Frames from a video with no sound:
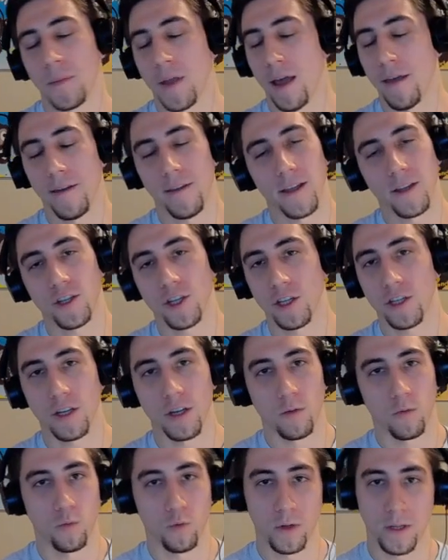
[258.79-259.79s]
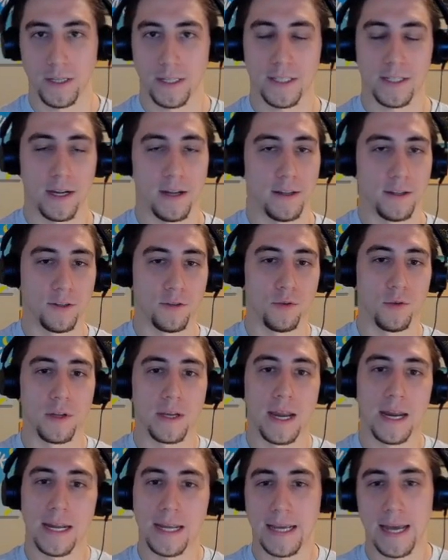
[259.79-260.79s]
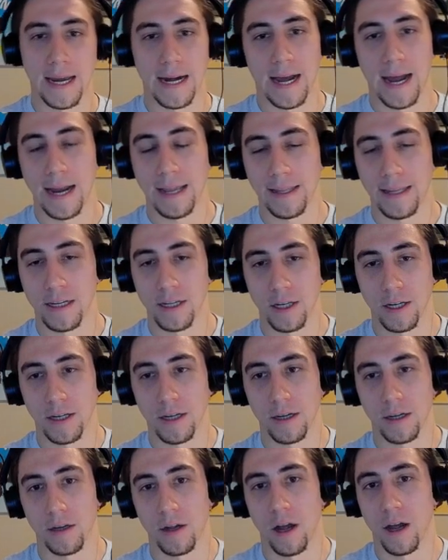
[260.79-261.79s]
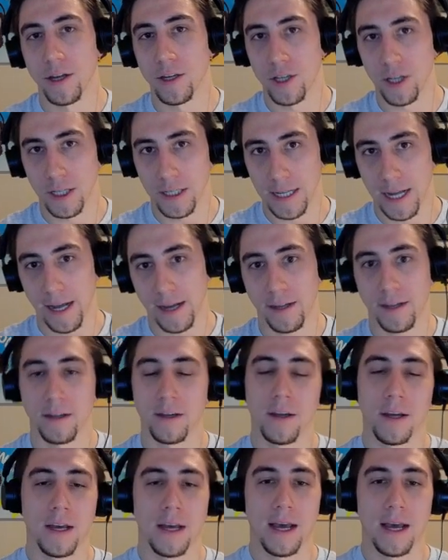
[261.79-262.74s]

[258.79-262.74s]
I think that's just a really solid tool in any kind of Highlander Hunter deck.